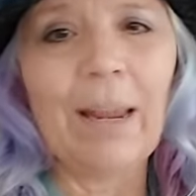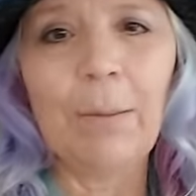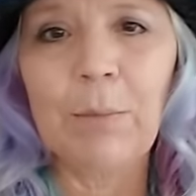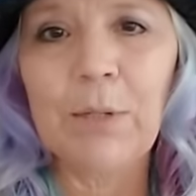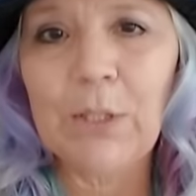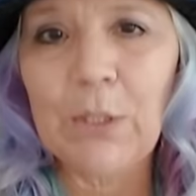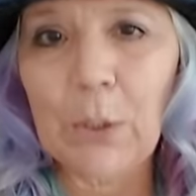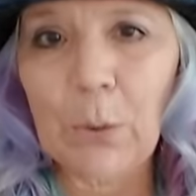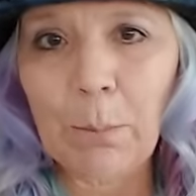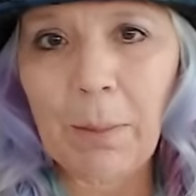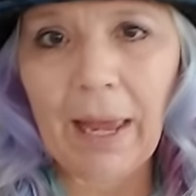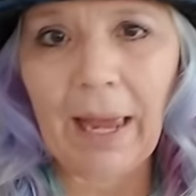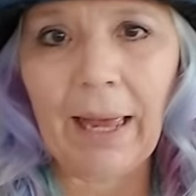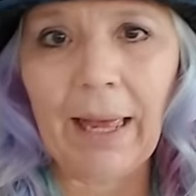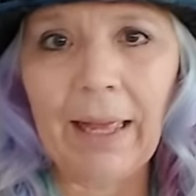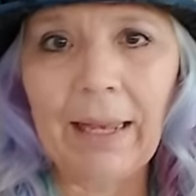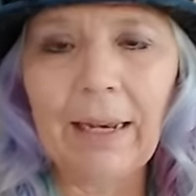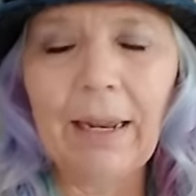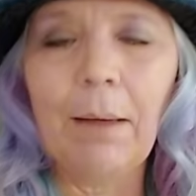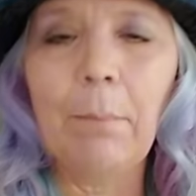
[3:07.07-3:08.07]
I am so
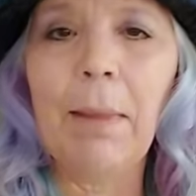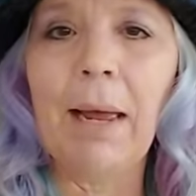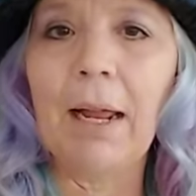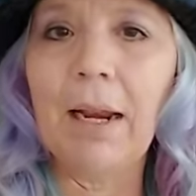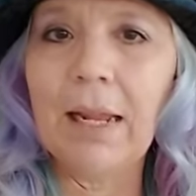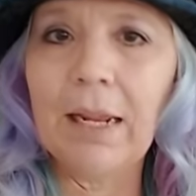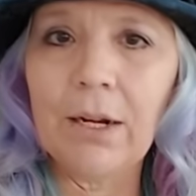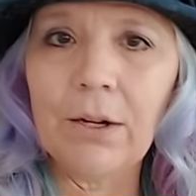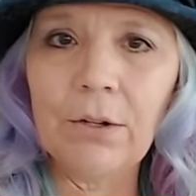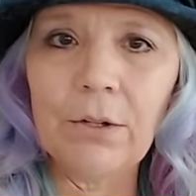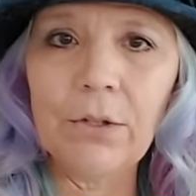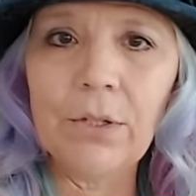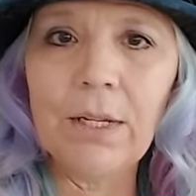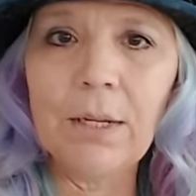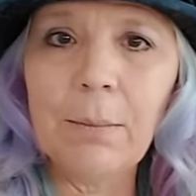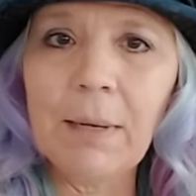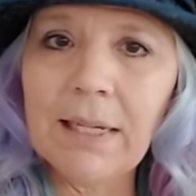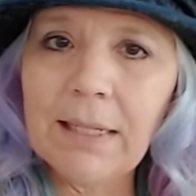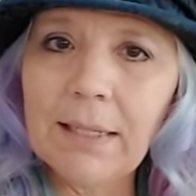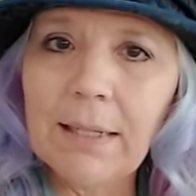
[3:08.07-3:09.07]
bad about
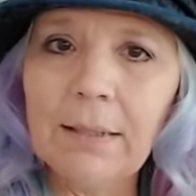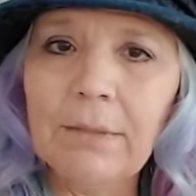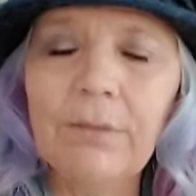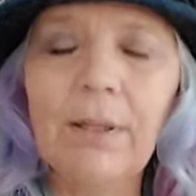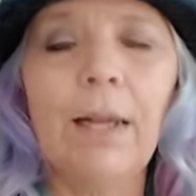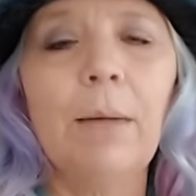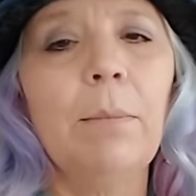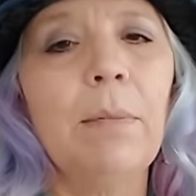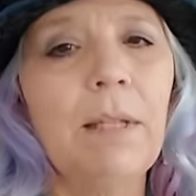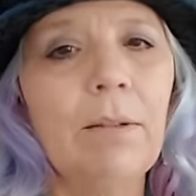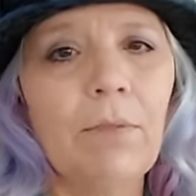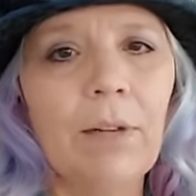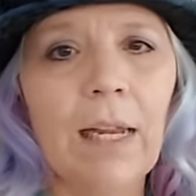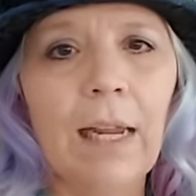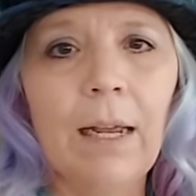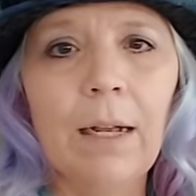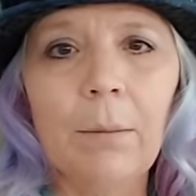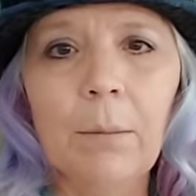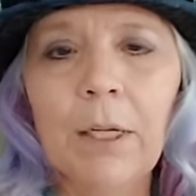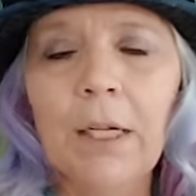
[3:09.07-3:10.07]
introducing myself. I'm
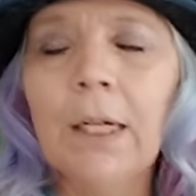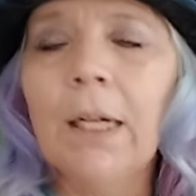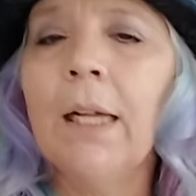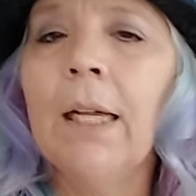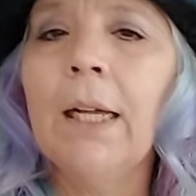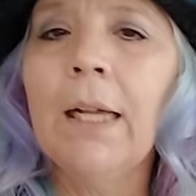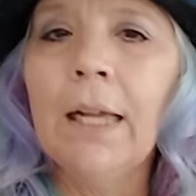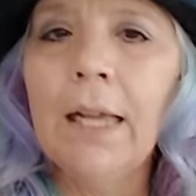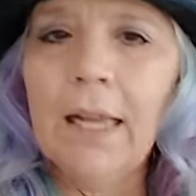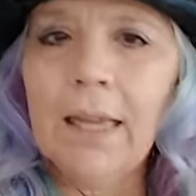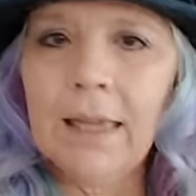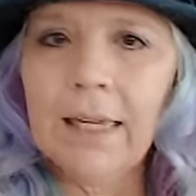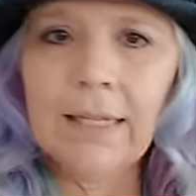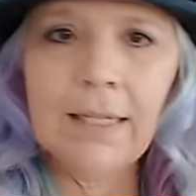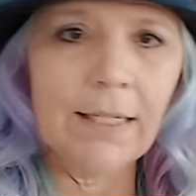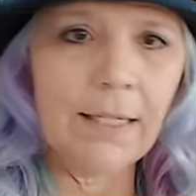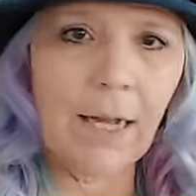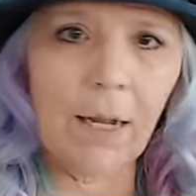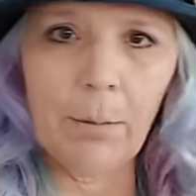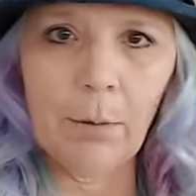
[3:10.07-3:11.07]
Tiffinie Helmer, and this
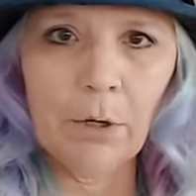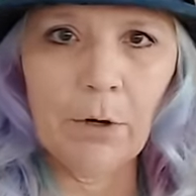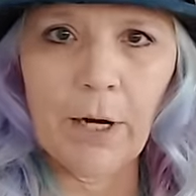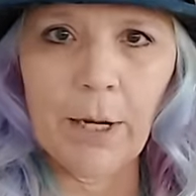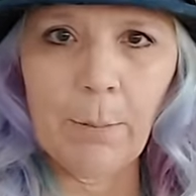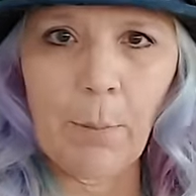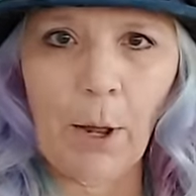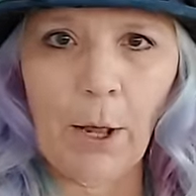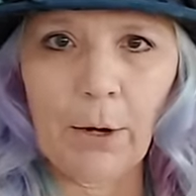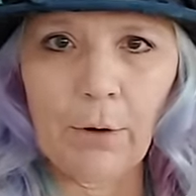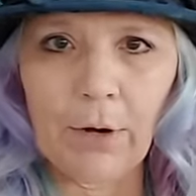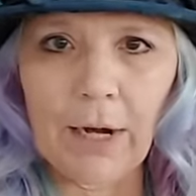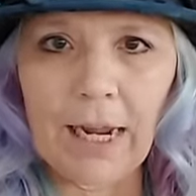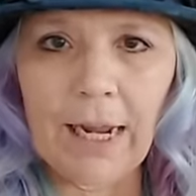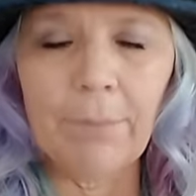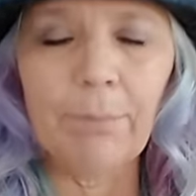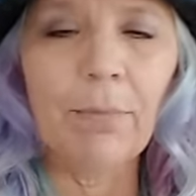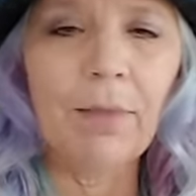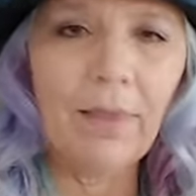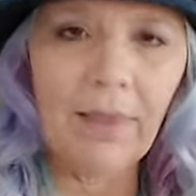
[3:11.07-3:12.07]
is Hobble Creek
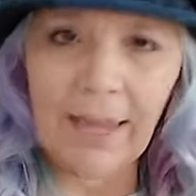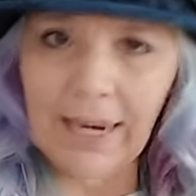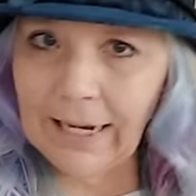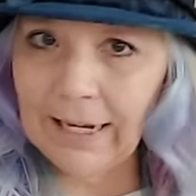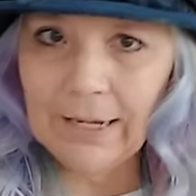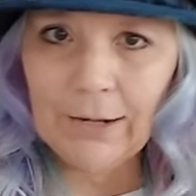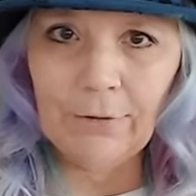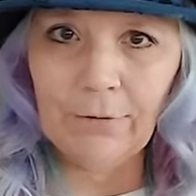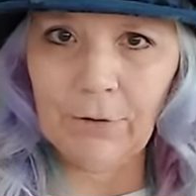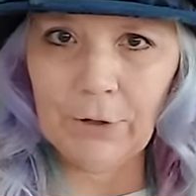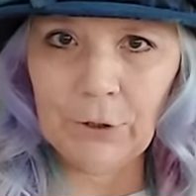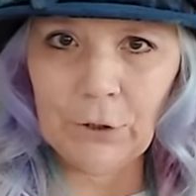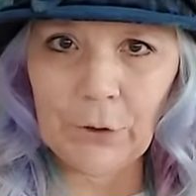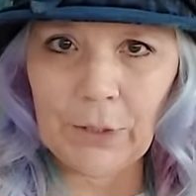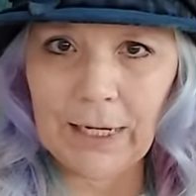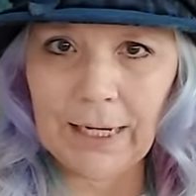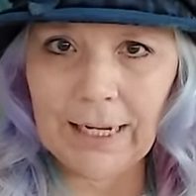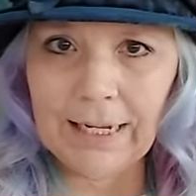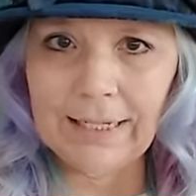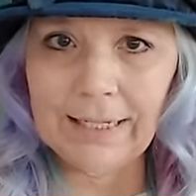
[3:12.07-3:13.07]
Pottery. Thank you for
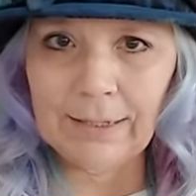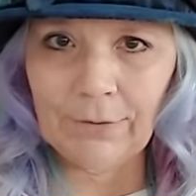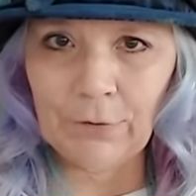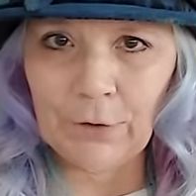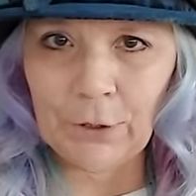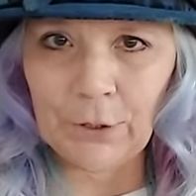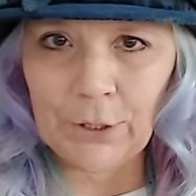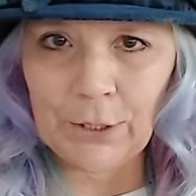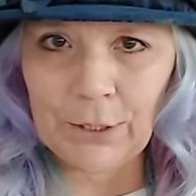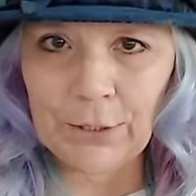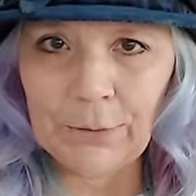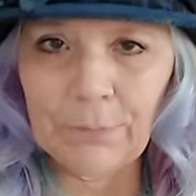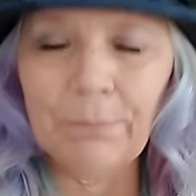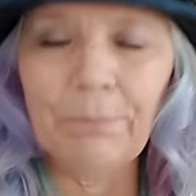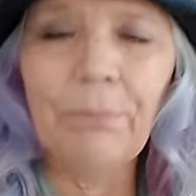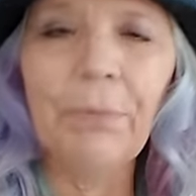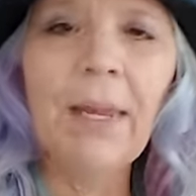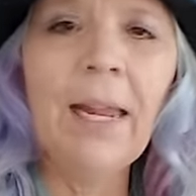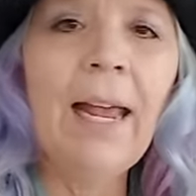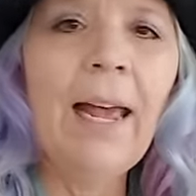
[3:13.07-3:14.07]
joining us if you're new.